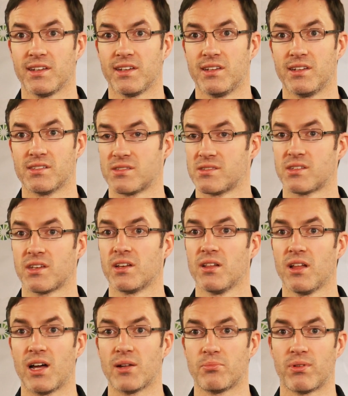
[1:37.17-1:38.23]
He doesn't say a
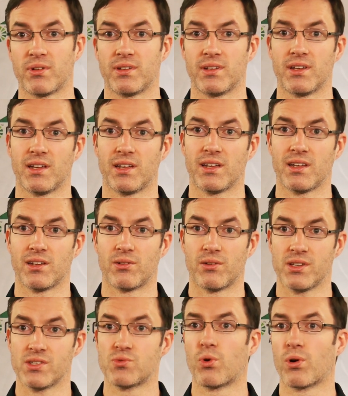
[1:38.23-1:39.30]
lot, but uh, you know,
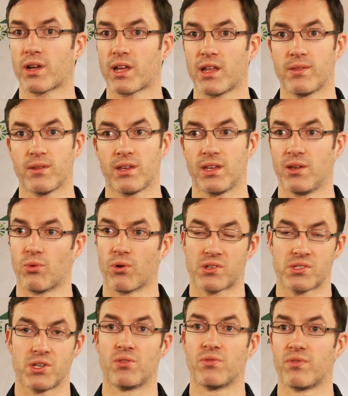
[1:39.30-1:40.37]
his work ethic. He
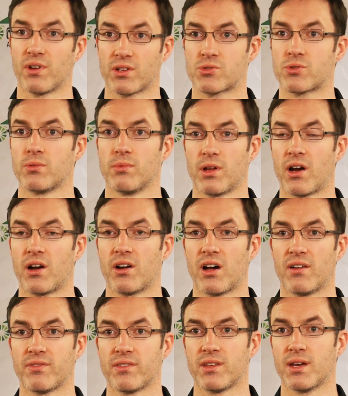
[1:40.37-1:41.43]
works out extremely hard
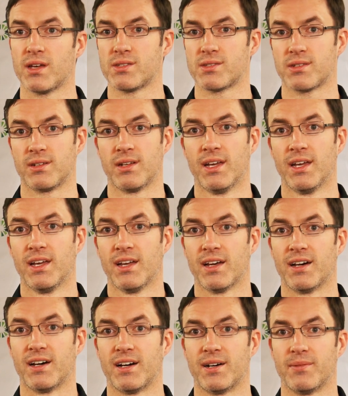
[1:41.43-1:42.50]
off the ice, and
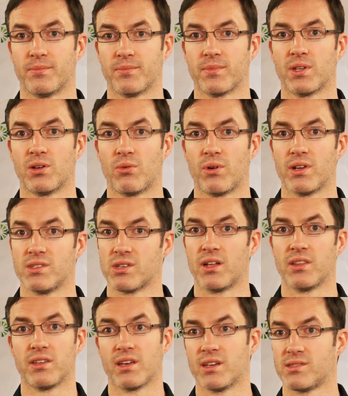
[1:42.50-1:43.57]
um, you know, when he's
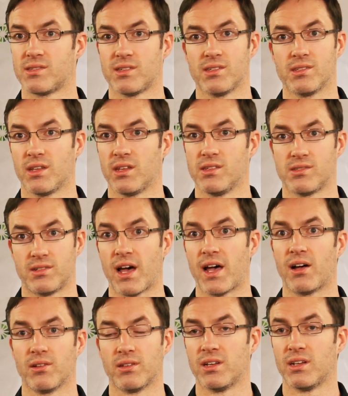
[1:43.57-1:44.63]
on the ice, he, he's
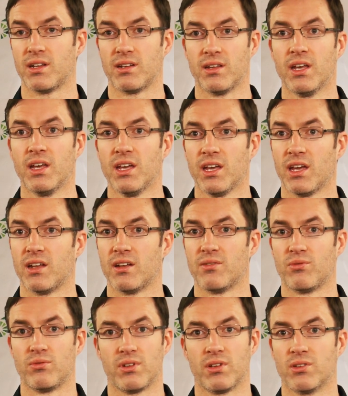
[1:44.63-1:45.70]
dialed in, and
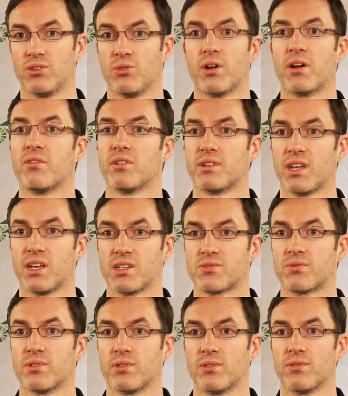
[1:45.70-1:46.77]
and he'll do whatever it takes
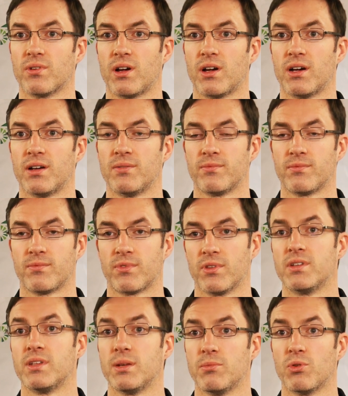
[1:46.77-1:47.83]
for uh, for
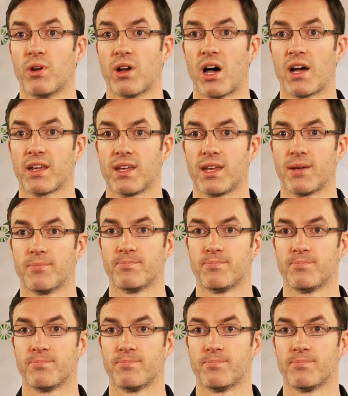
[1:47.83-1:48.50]
the team to win a hockey game.